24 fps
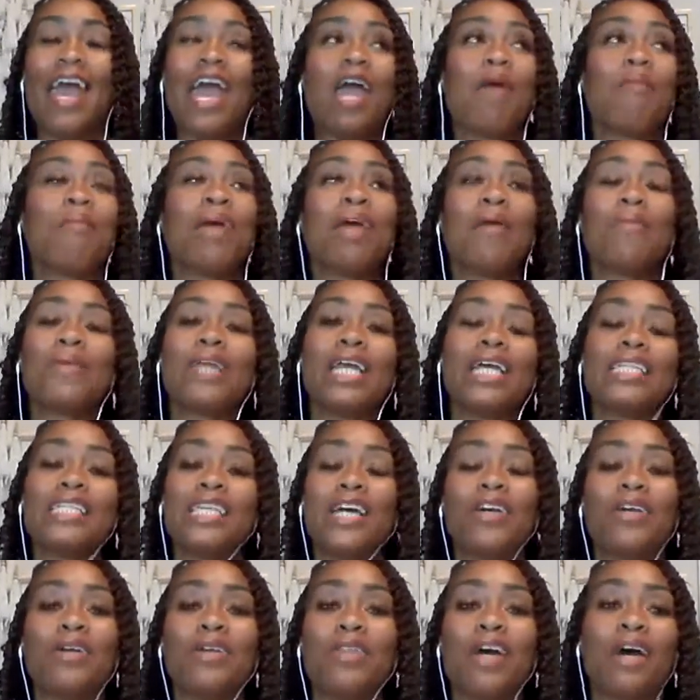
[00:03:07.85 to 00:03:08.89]
And then when I
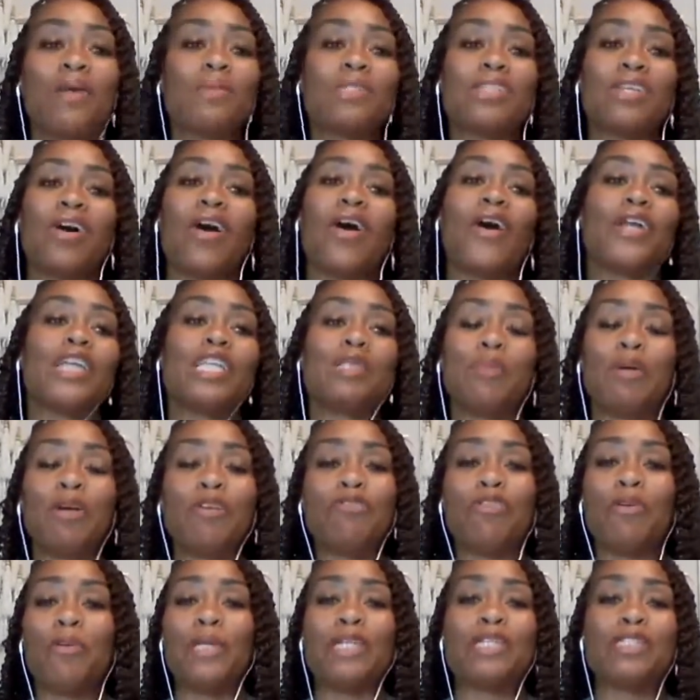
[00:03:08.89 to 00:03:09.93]
tell you that was the hardest
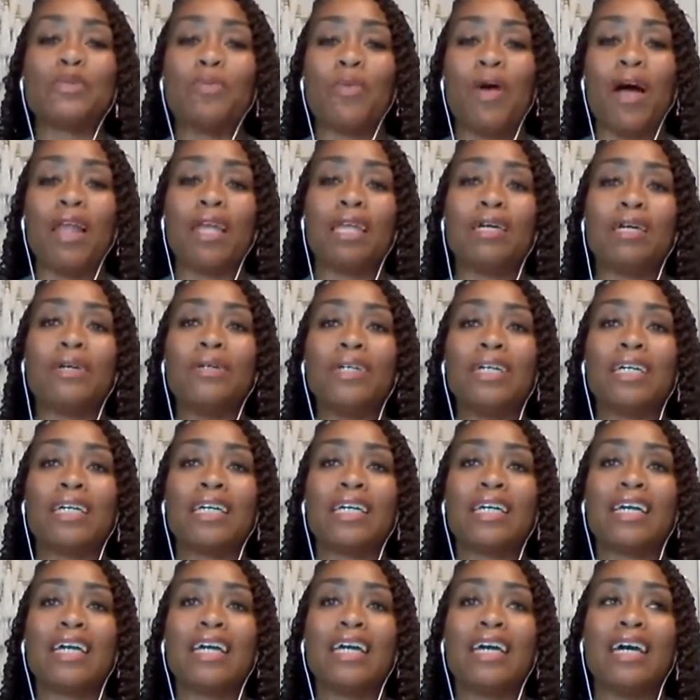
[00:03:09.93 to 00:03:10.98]
pill for me to swallow,
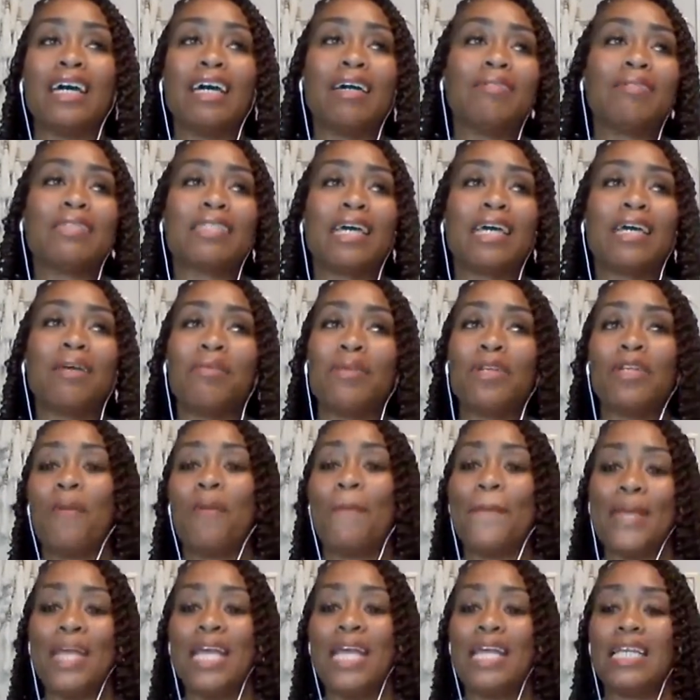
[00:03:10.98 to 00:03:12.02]
I was like, what do
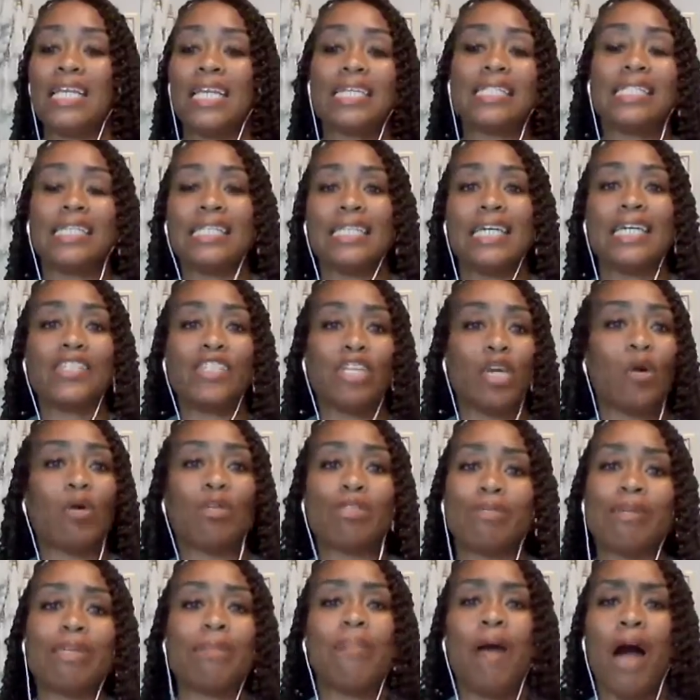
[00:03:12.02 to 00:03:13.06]
you mean? Yes, he does. He
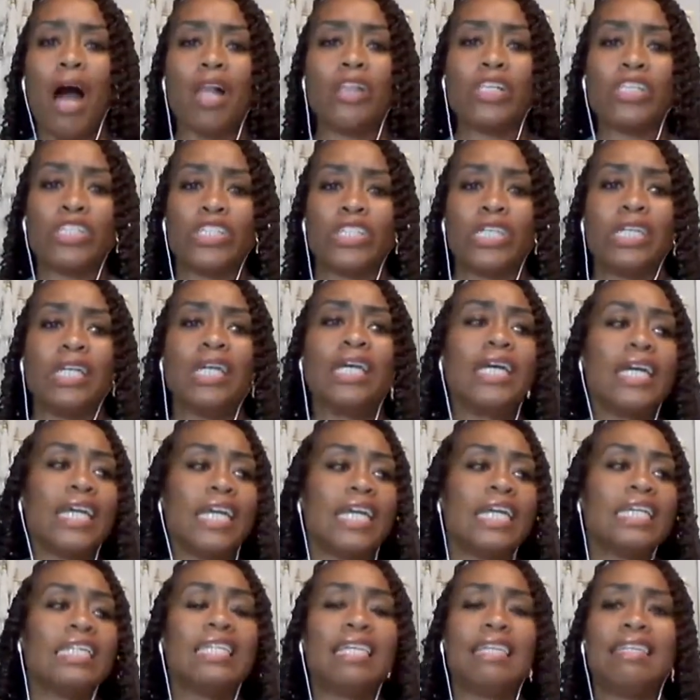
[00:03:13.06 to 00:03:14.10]
owes me an apology.
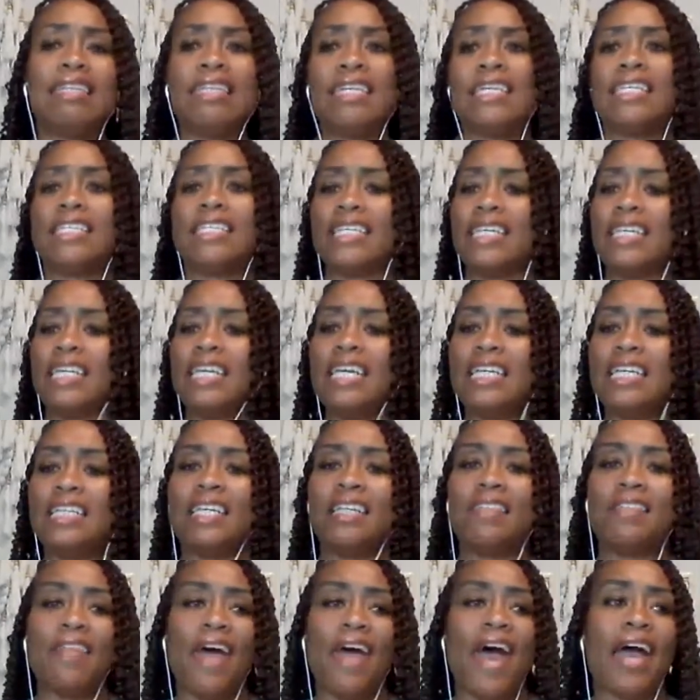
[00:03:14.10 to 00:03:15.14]
He did this and he
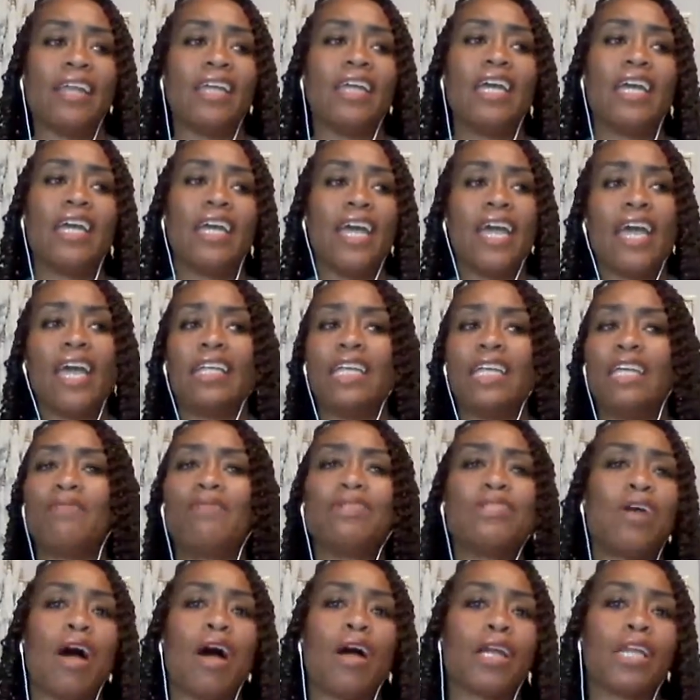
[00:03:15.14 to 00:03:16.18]
did that. And
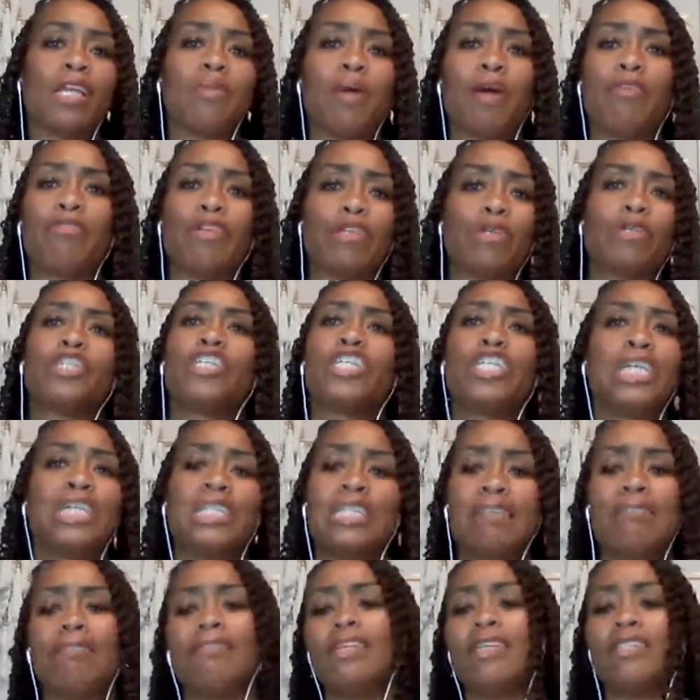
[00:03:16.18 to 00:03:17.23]
even talking about, oh,
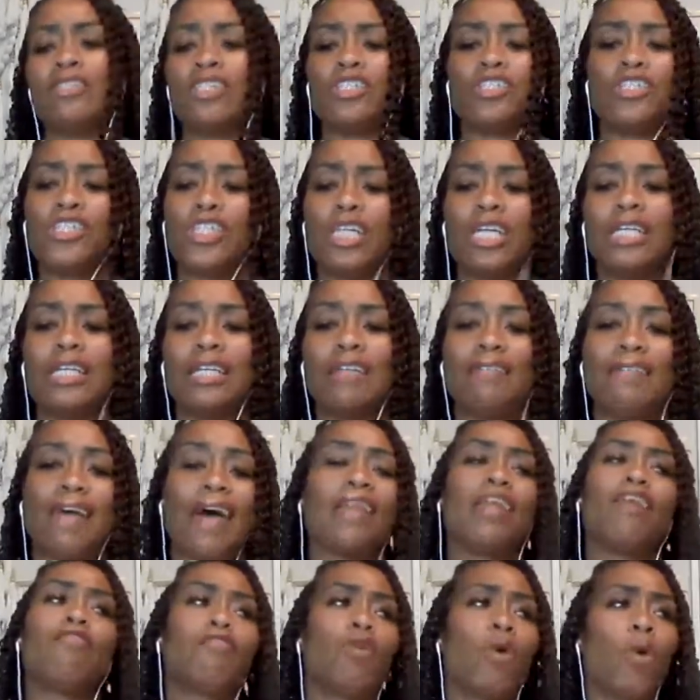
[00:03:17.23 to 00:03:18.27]
she did this and she did
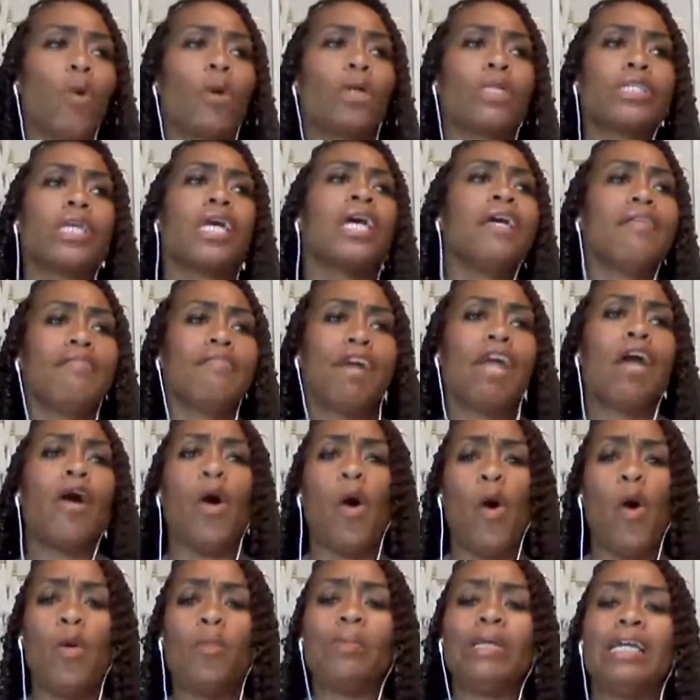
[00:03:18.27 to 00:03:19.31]
that. Of course, they
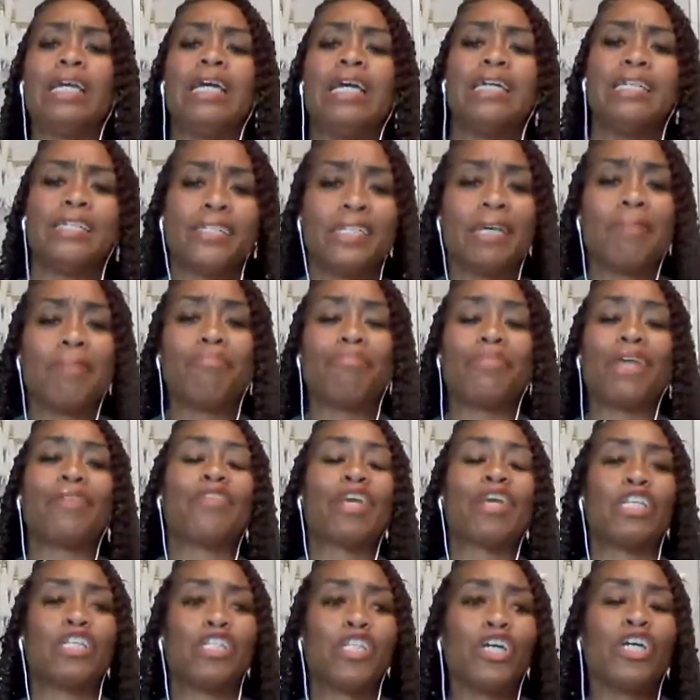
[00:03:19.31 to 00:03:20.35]
owe me
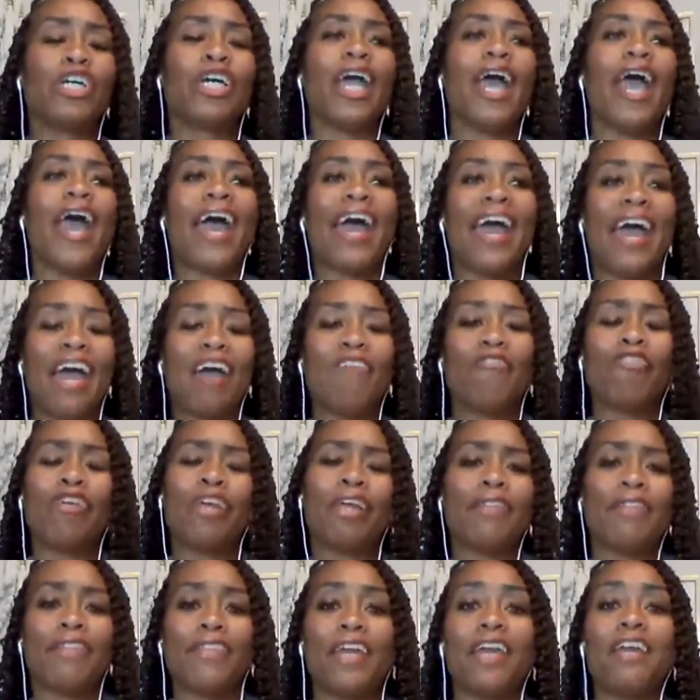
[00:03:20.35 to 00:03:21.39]
something. They took
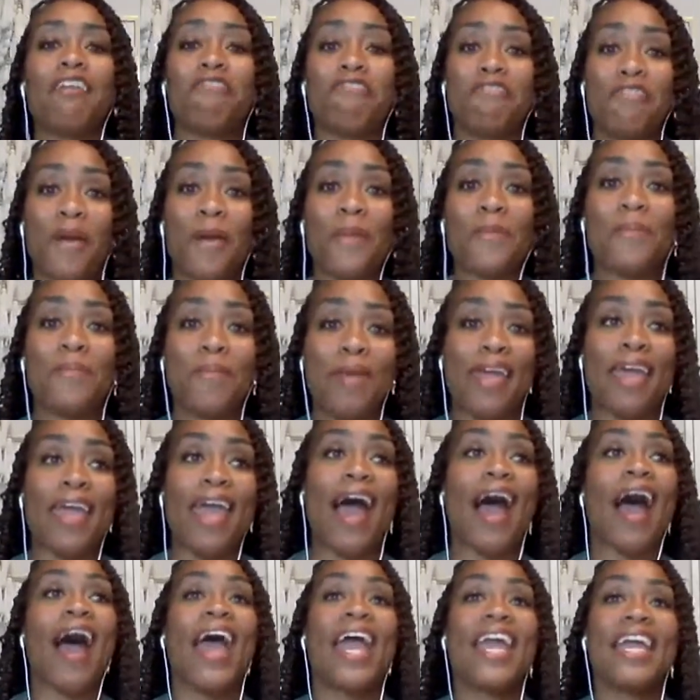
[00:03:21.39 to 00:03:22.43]
everything from
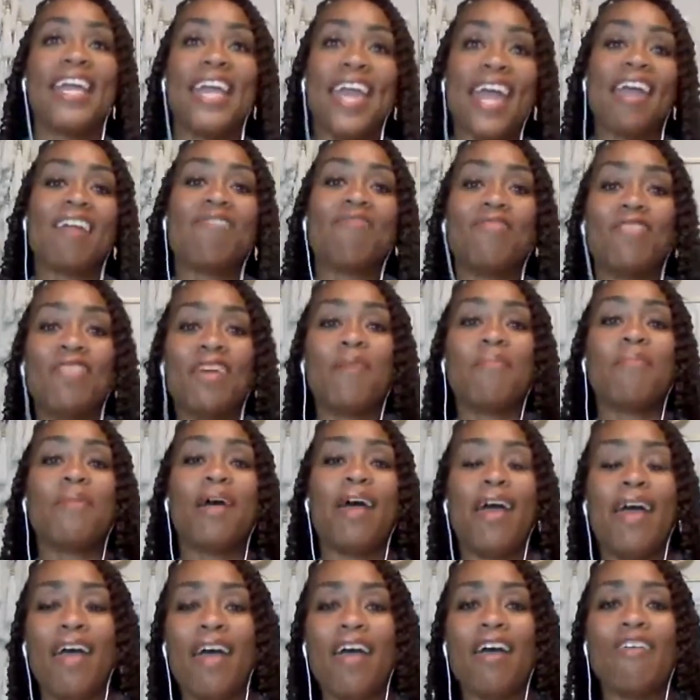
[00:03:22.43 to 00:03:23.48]
me. I gave them
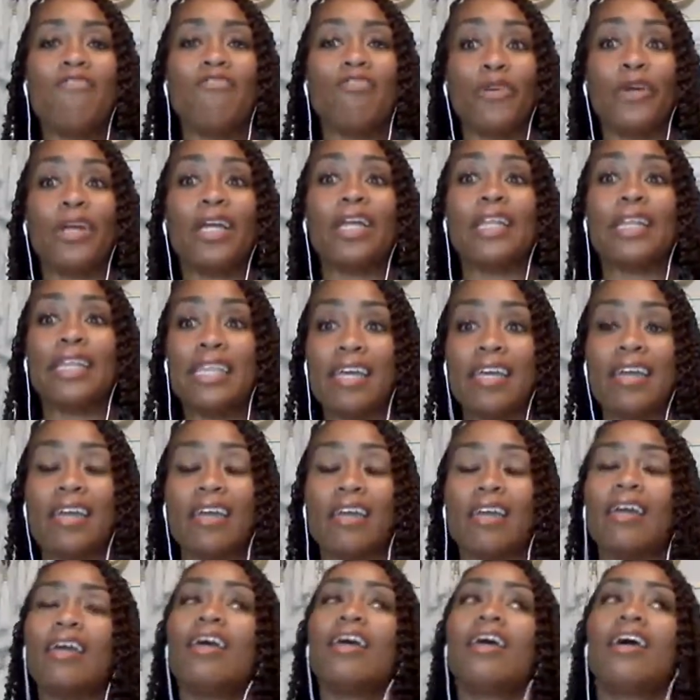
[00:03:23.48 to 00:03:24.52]

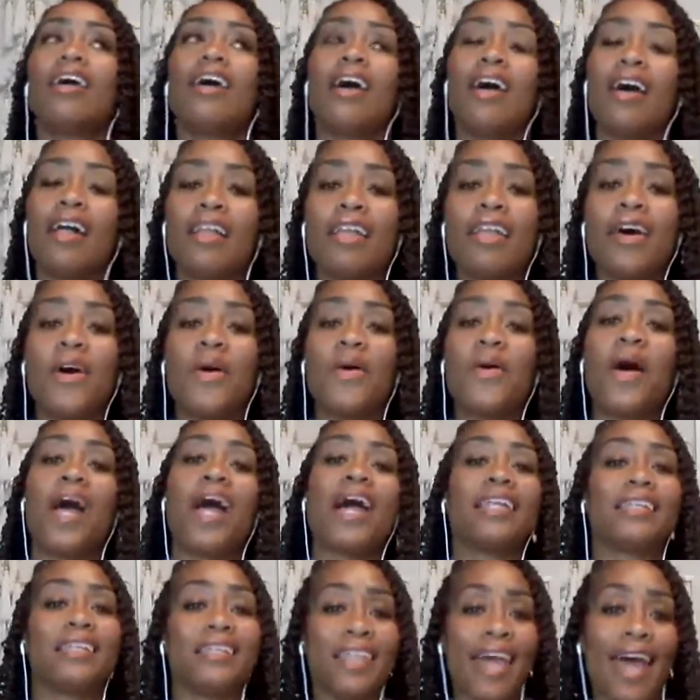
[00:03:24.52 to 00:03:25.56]
everything. Hello,
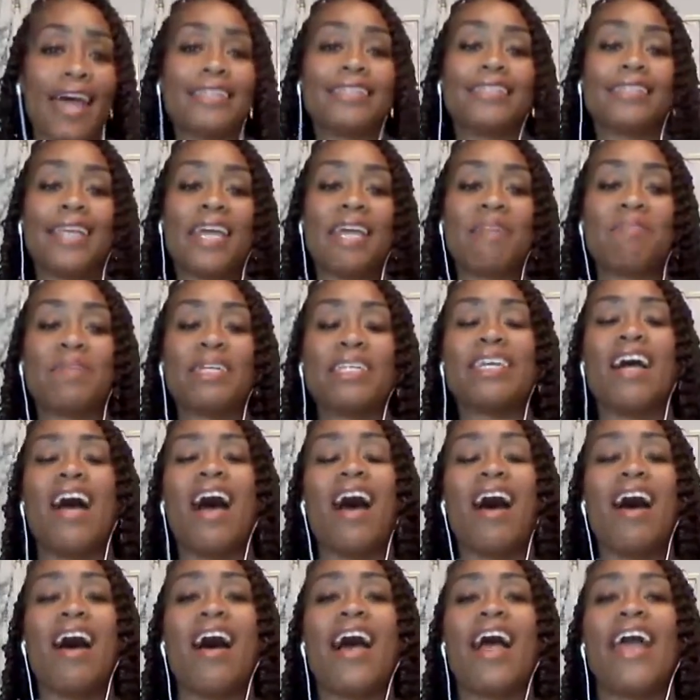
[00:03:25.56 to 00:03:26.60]
last statement.
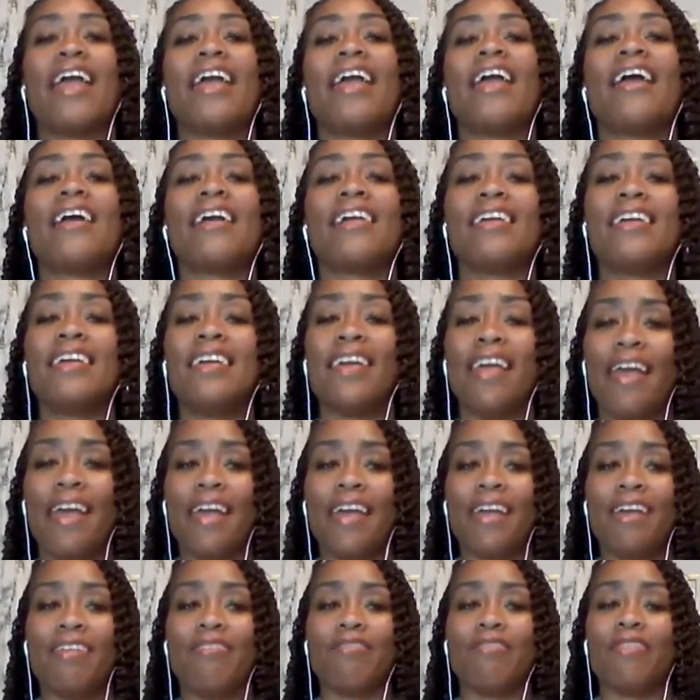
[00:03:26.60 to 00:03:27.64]
I
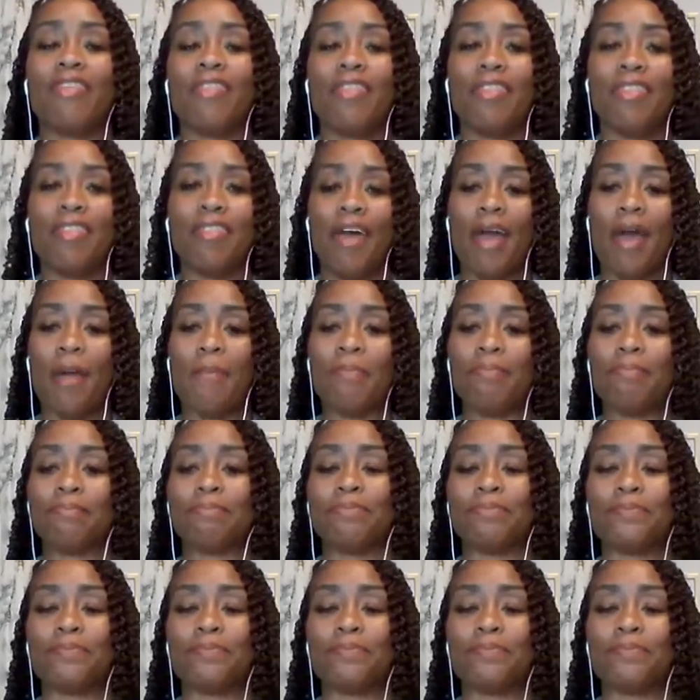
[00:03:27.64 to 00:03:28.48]
gave them.